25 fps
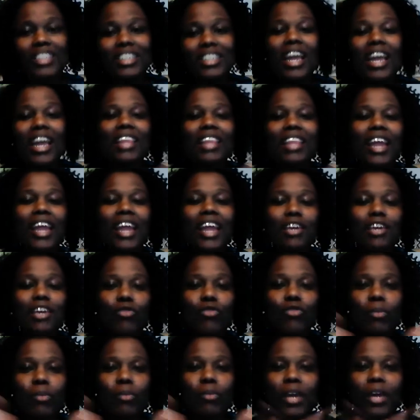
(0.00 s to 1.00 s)
Thank you for
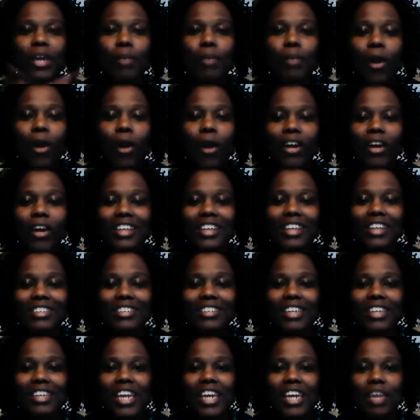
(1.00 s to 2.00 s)
being part of this team.